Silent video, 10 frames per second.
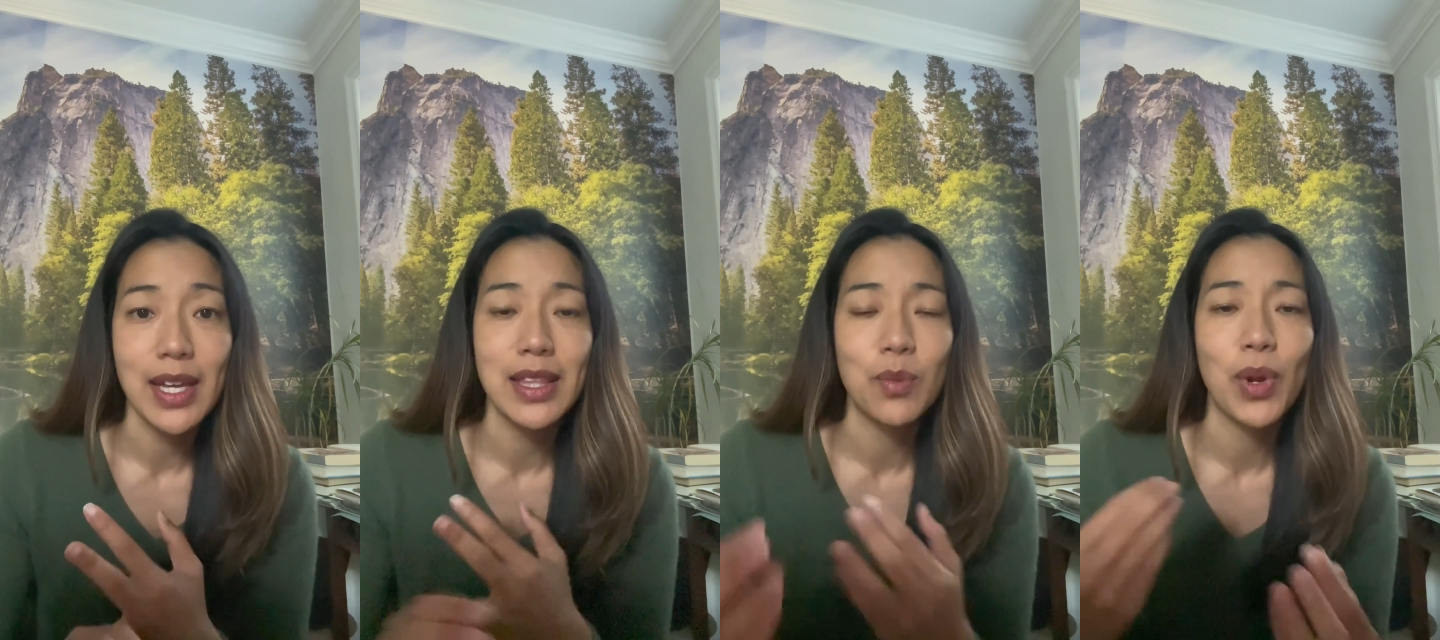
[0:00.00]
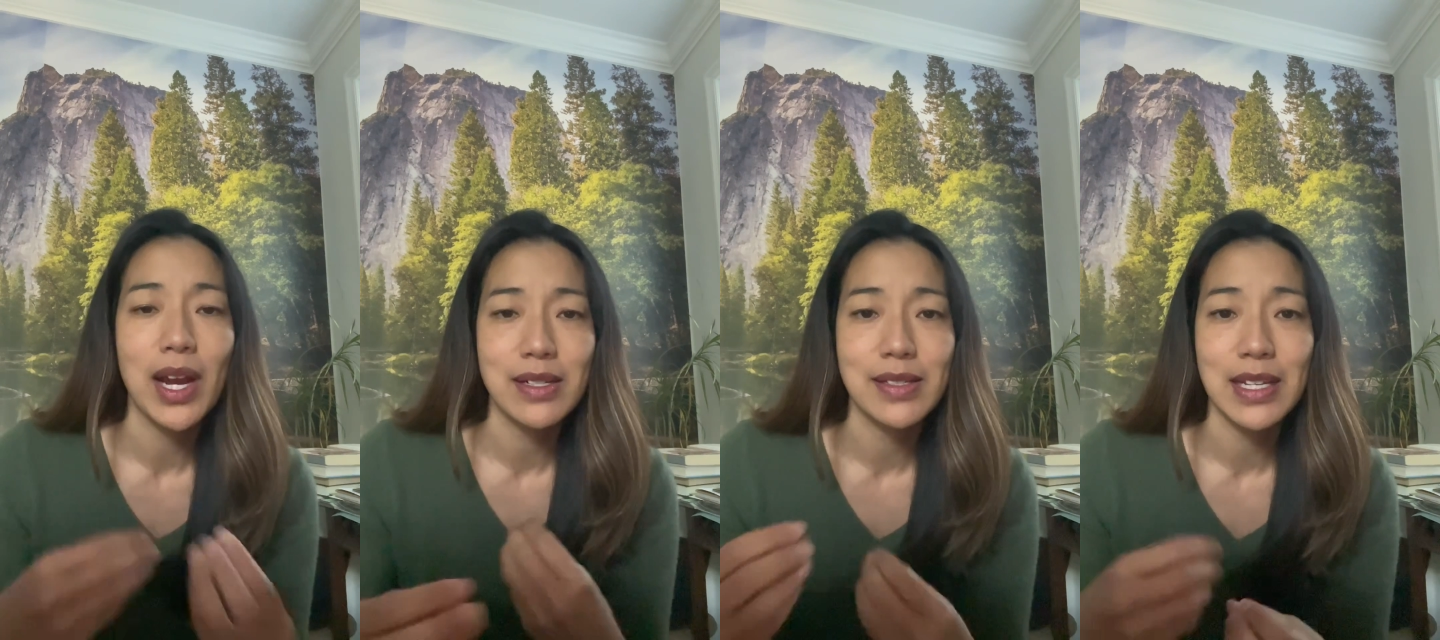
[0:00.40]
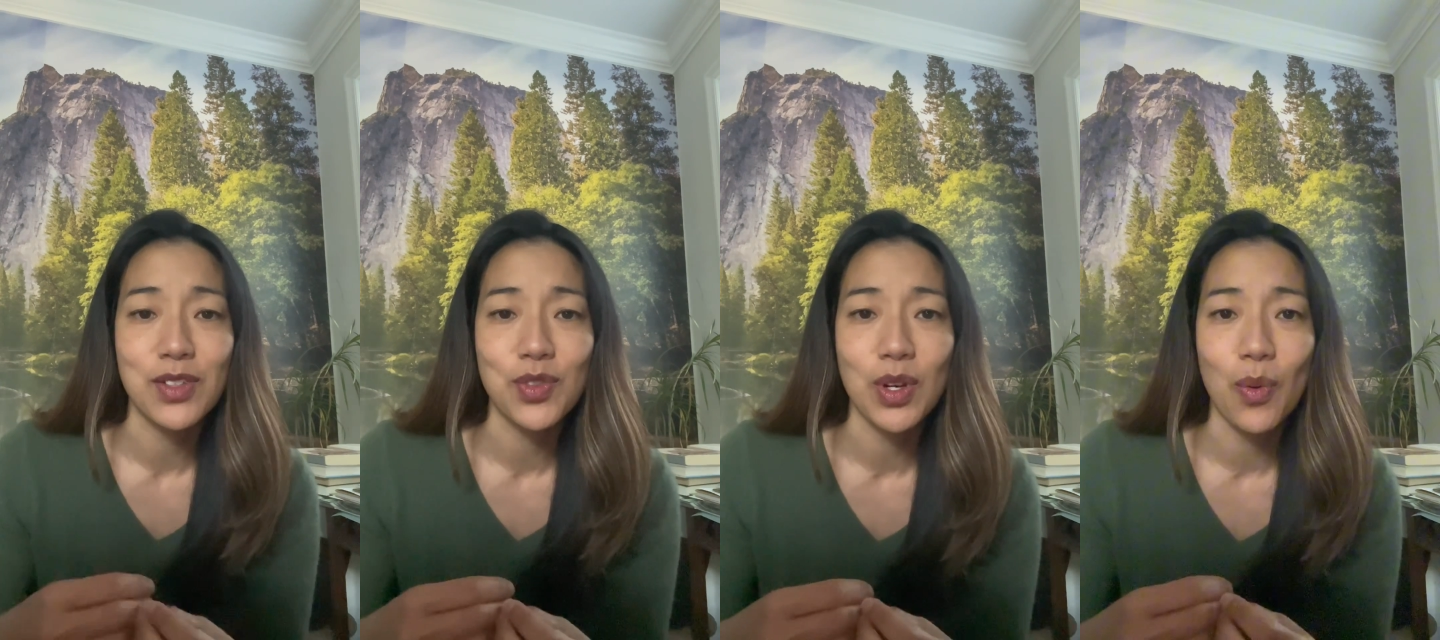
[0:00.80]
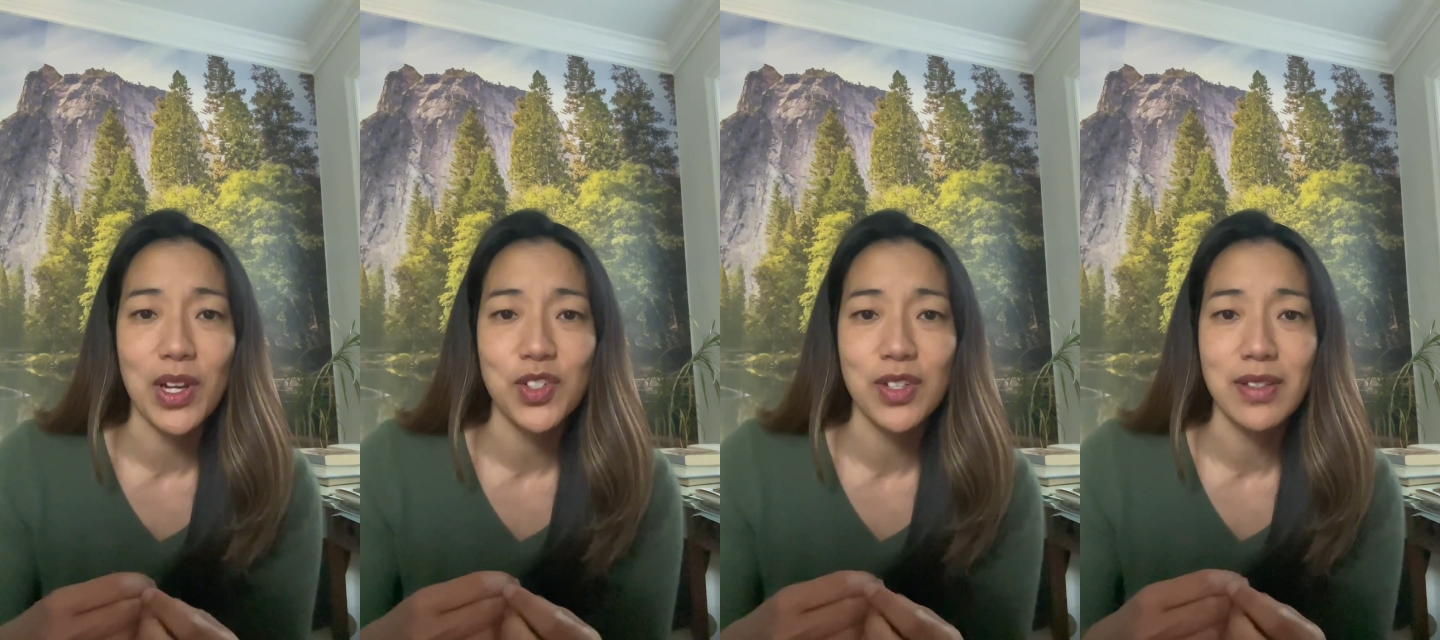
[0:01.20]
and then practice answering
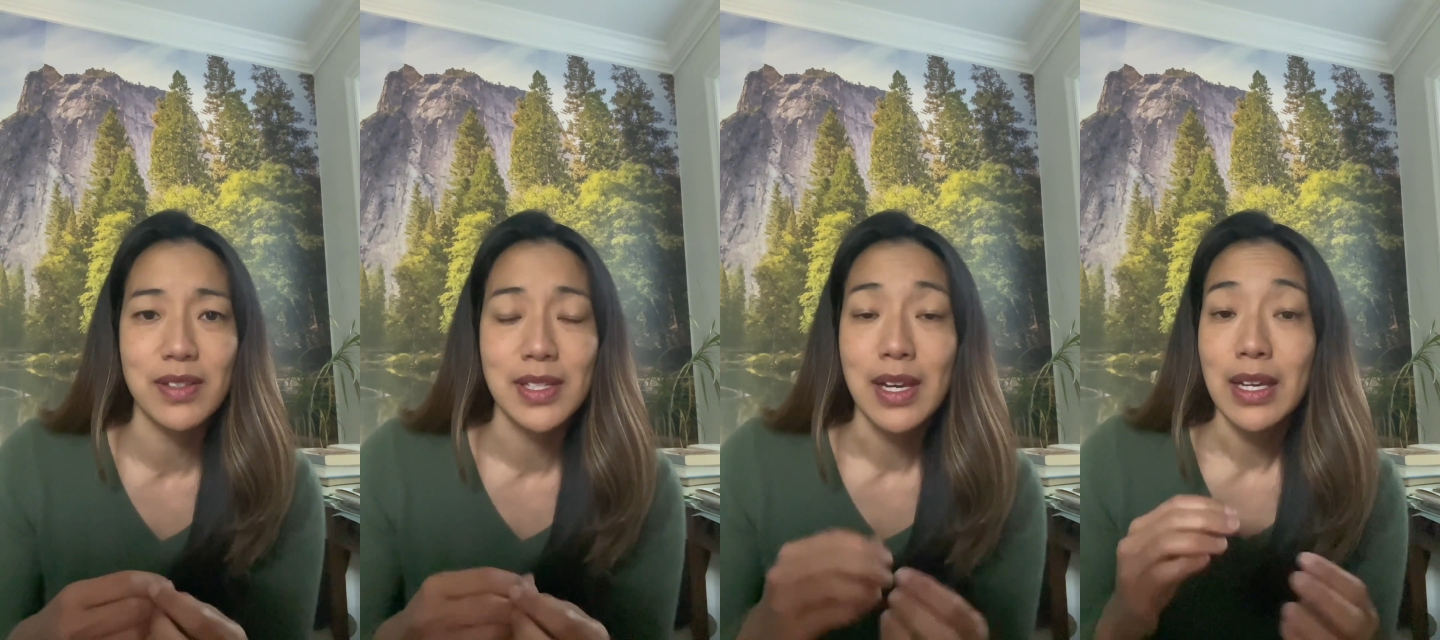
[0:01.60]
questions.